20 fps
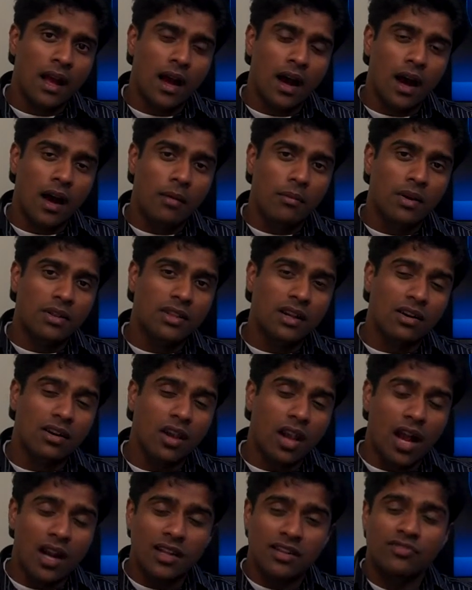But there are a
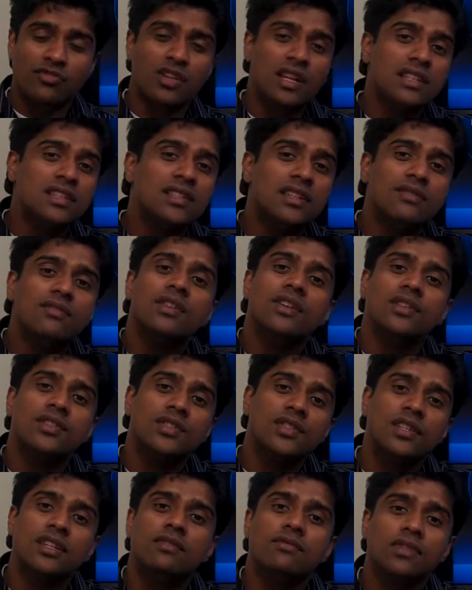lot of trends that we are
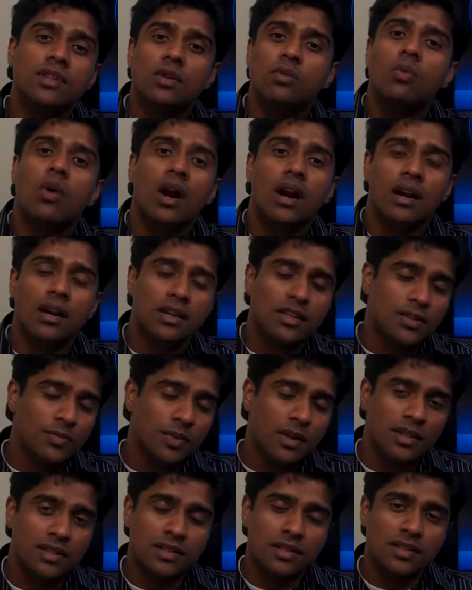seeing with the wireless
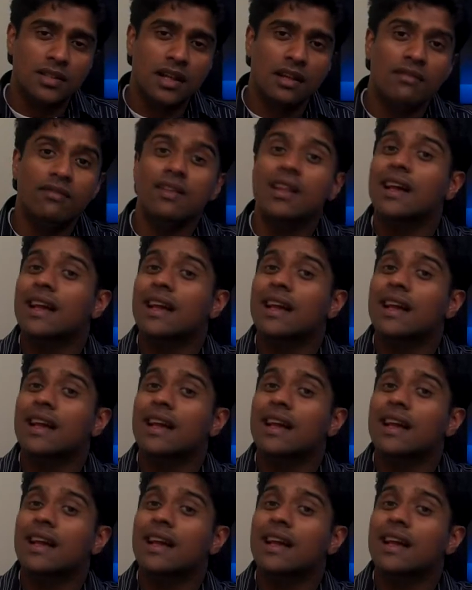space itself,